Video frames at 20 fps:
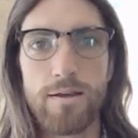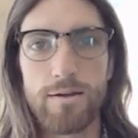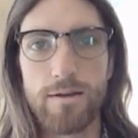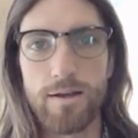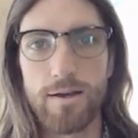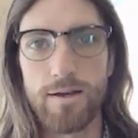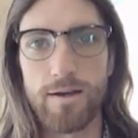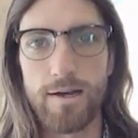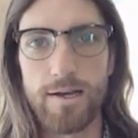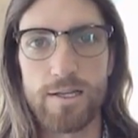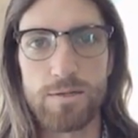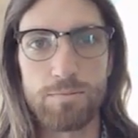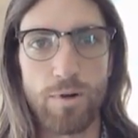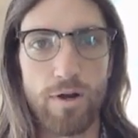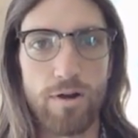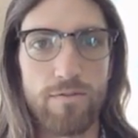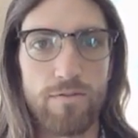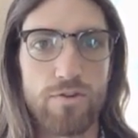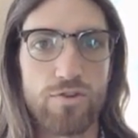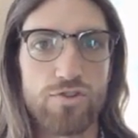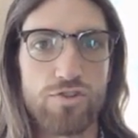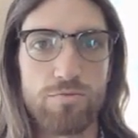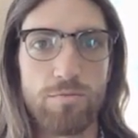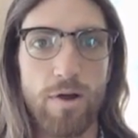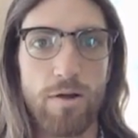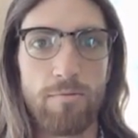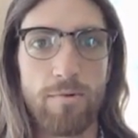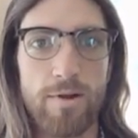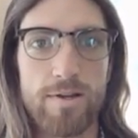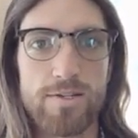uh, as part of your
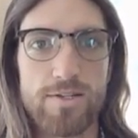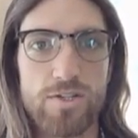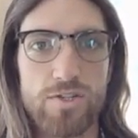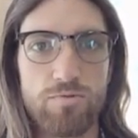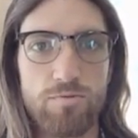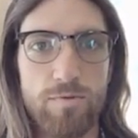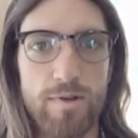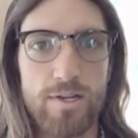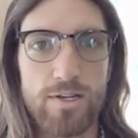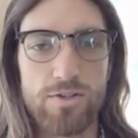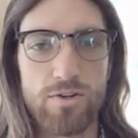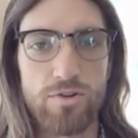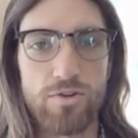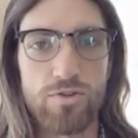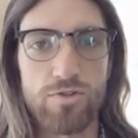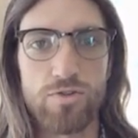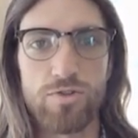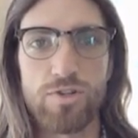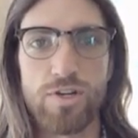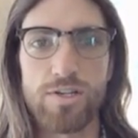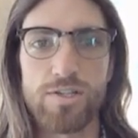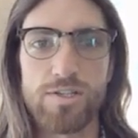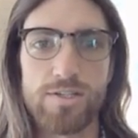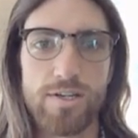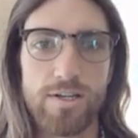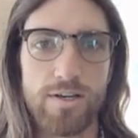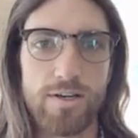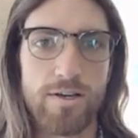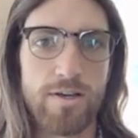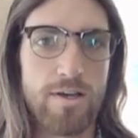Schumann resonance research, or just
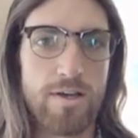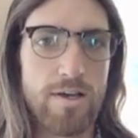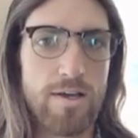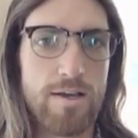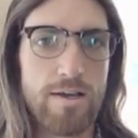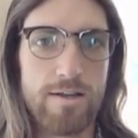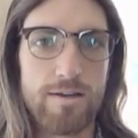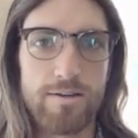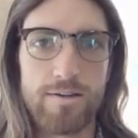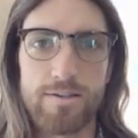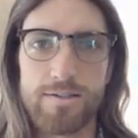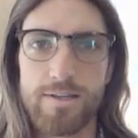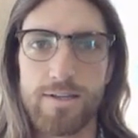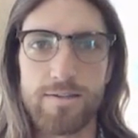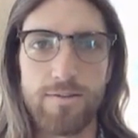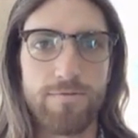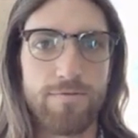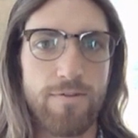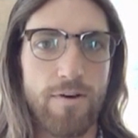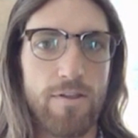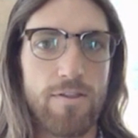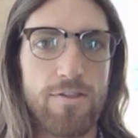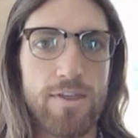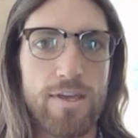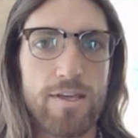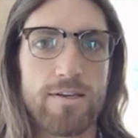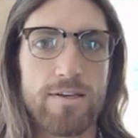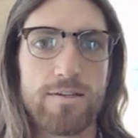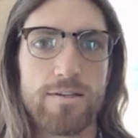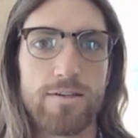to just as a fun
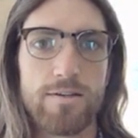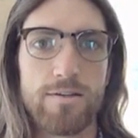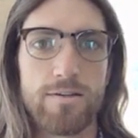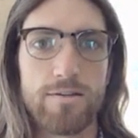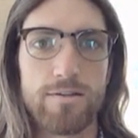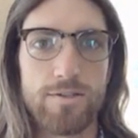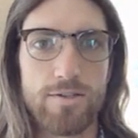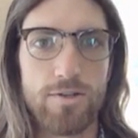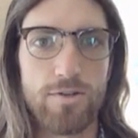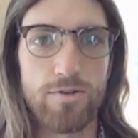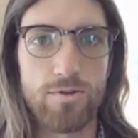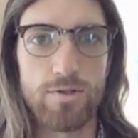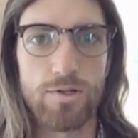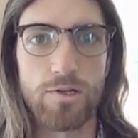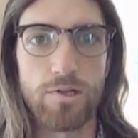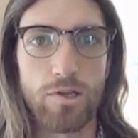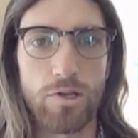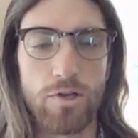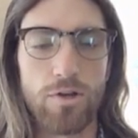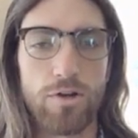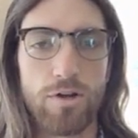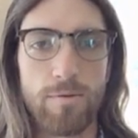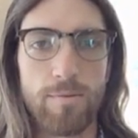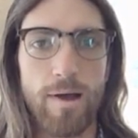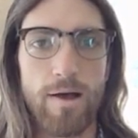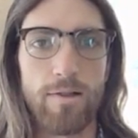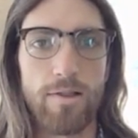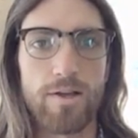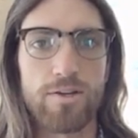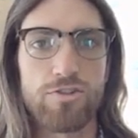thing to do to learn
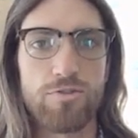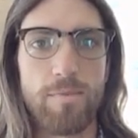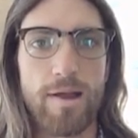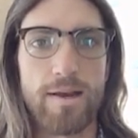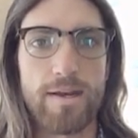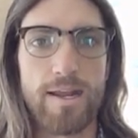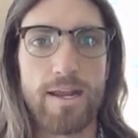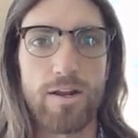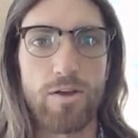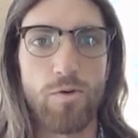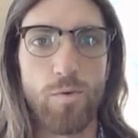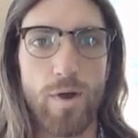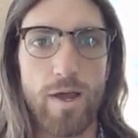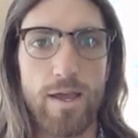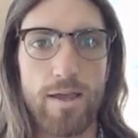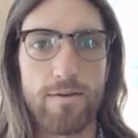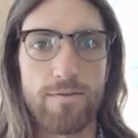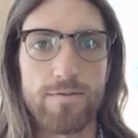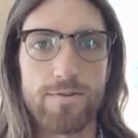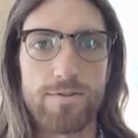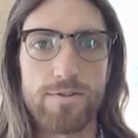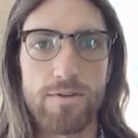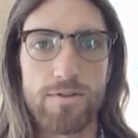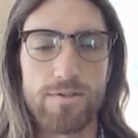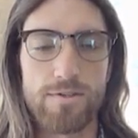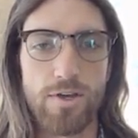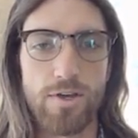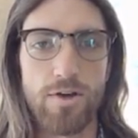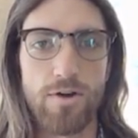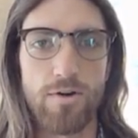about electromagnetic waves.
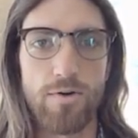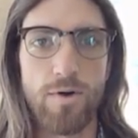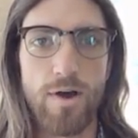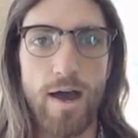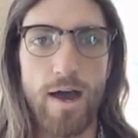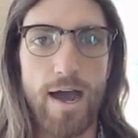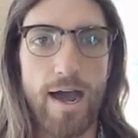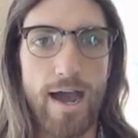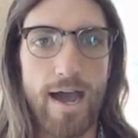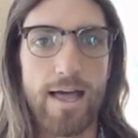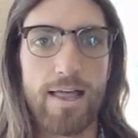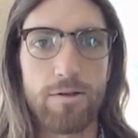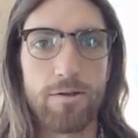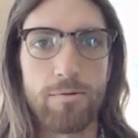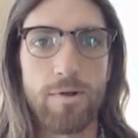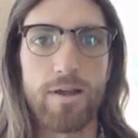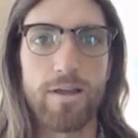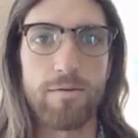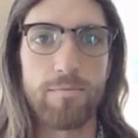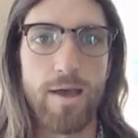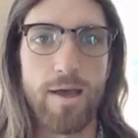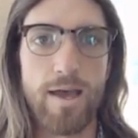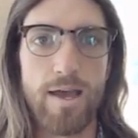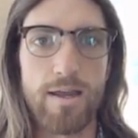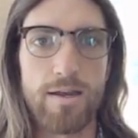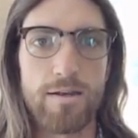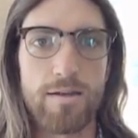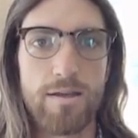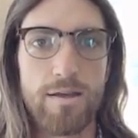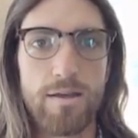So I highly
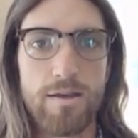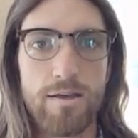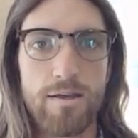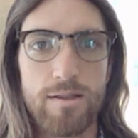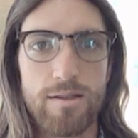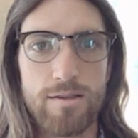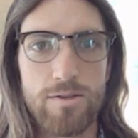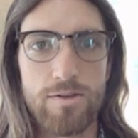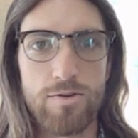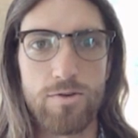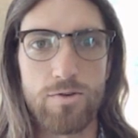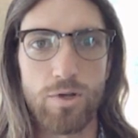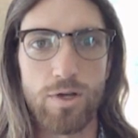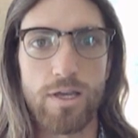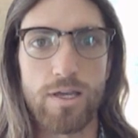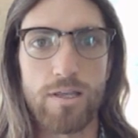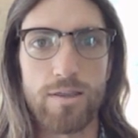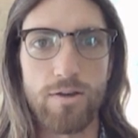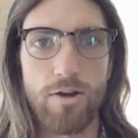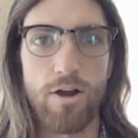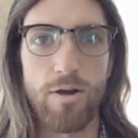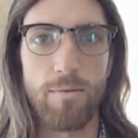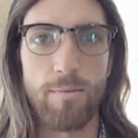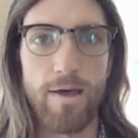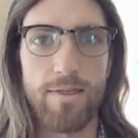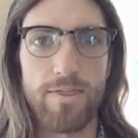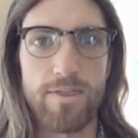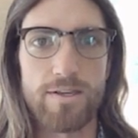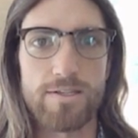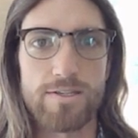recommend you look at the
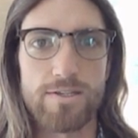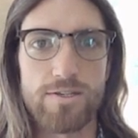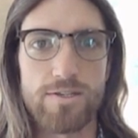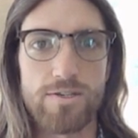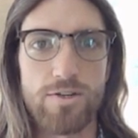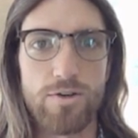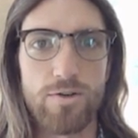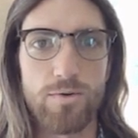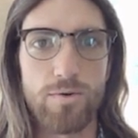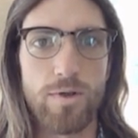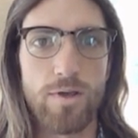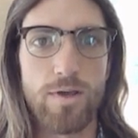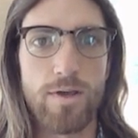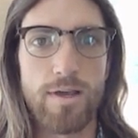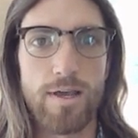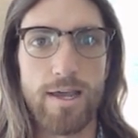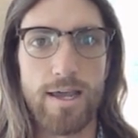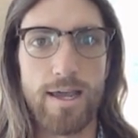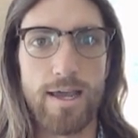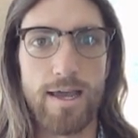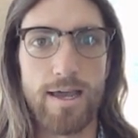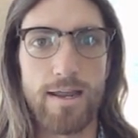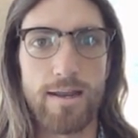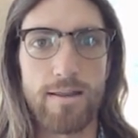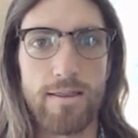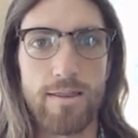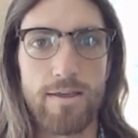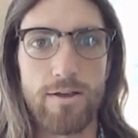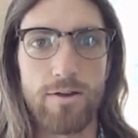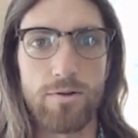HeartMath Institute
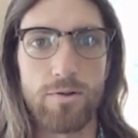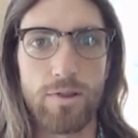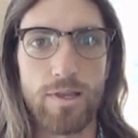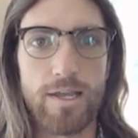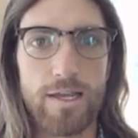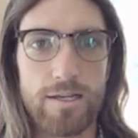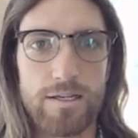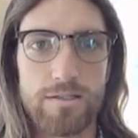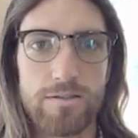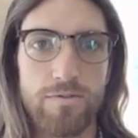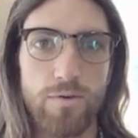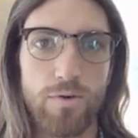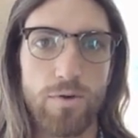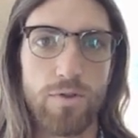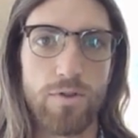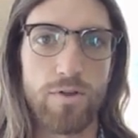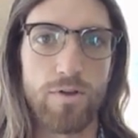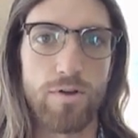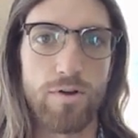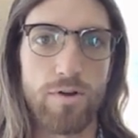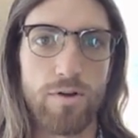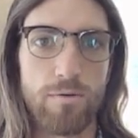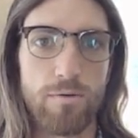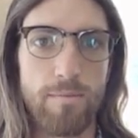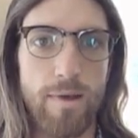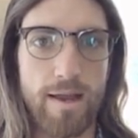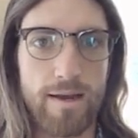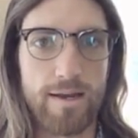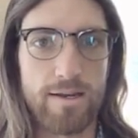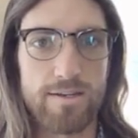and their links for their
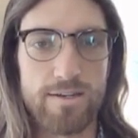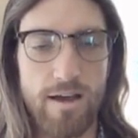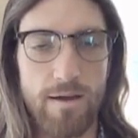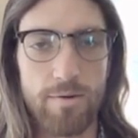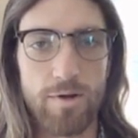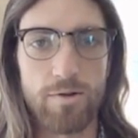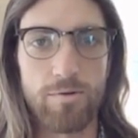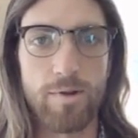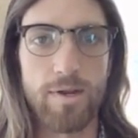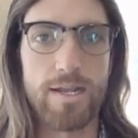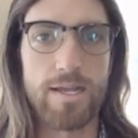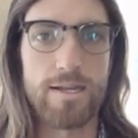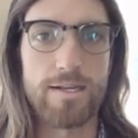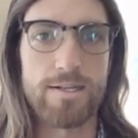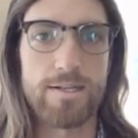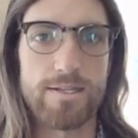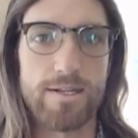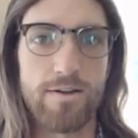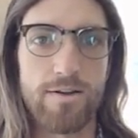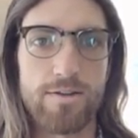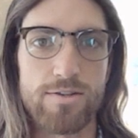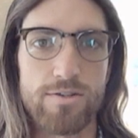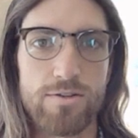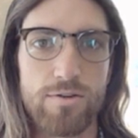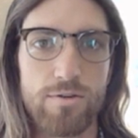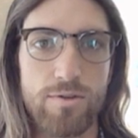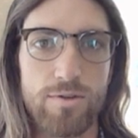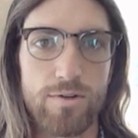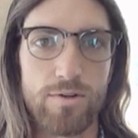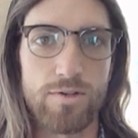magnetometer readings and
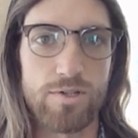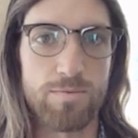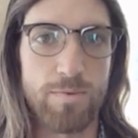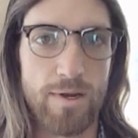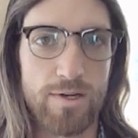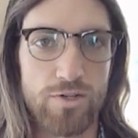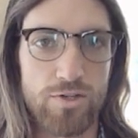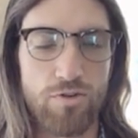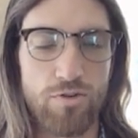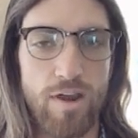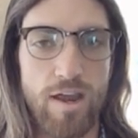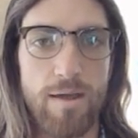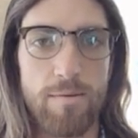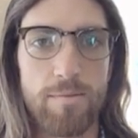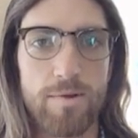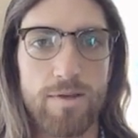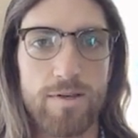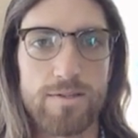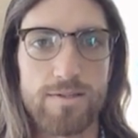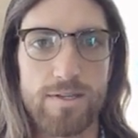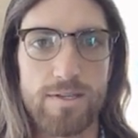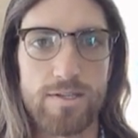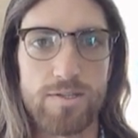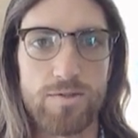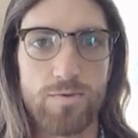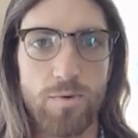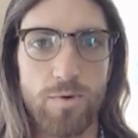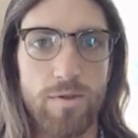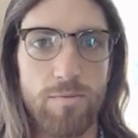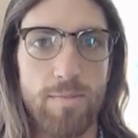also their spectrogram because
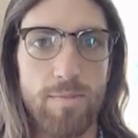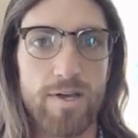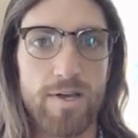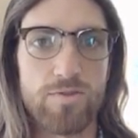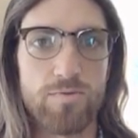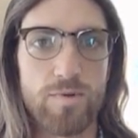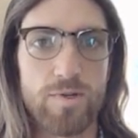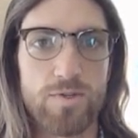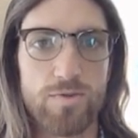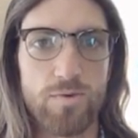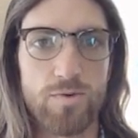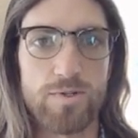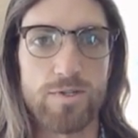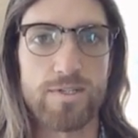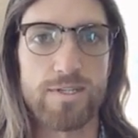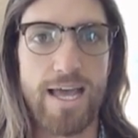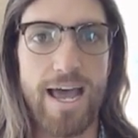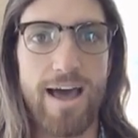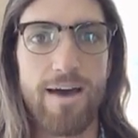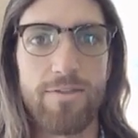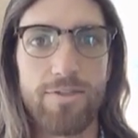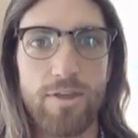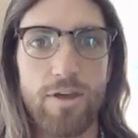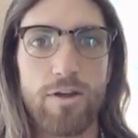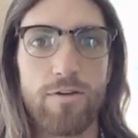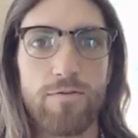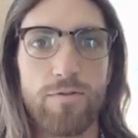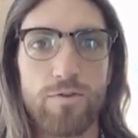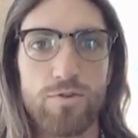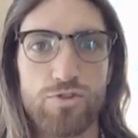it's one of the best resources out
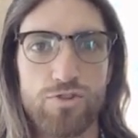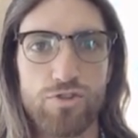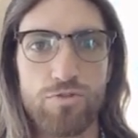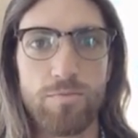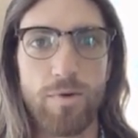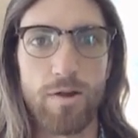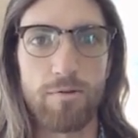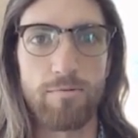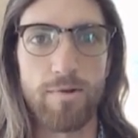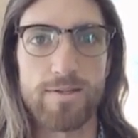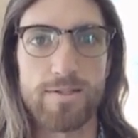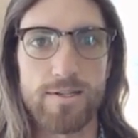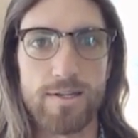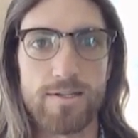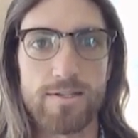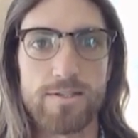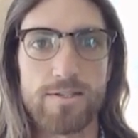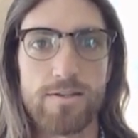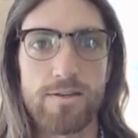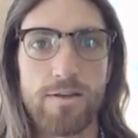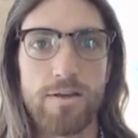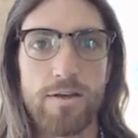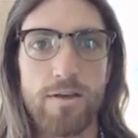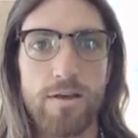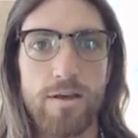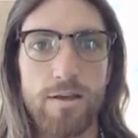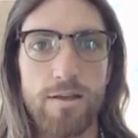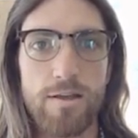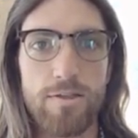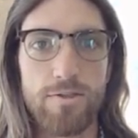there for Schumann resonance
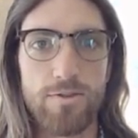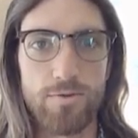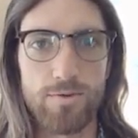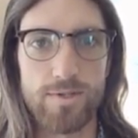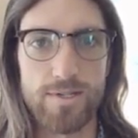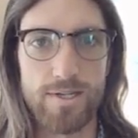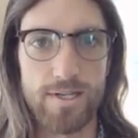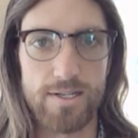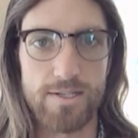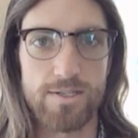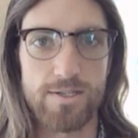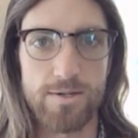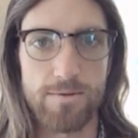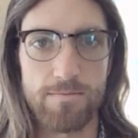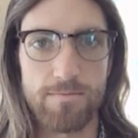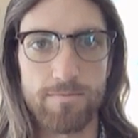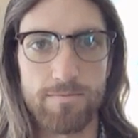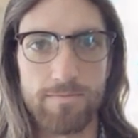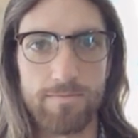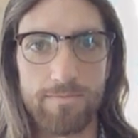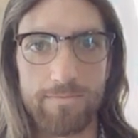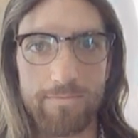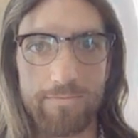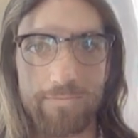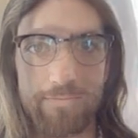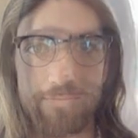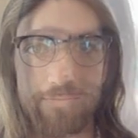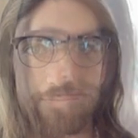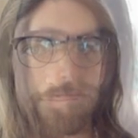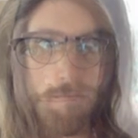enthusiasts.
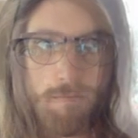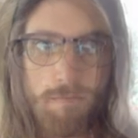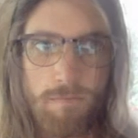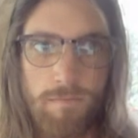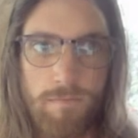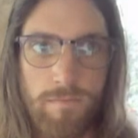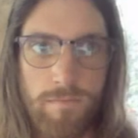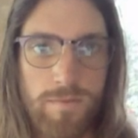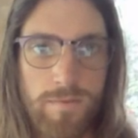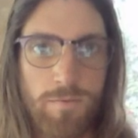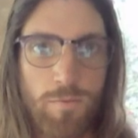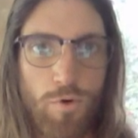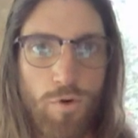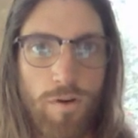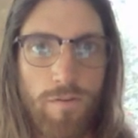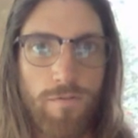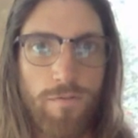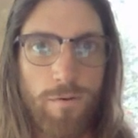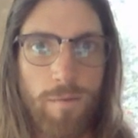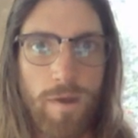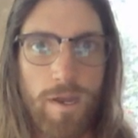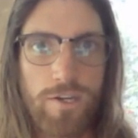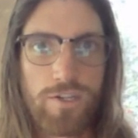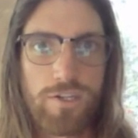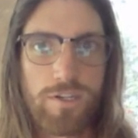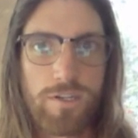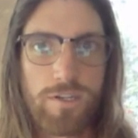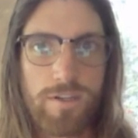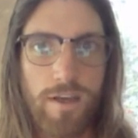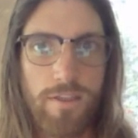So more
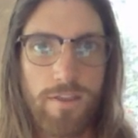information is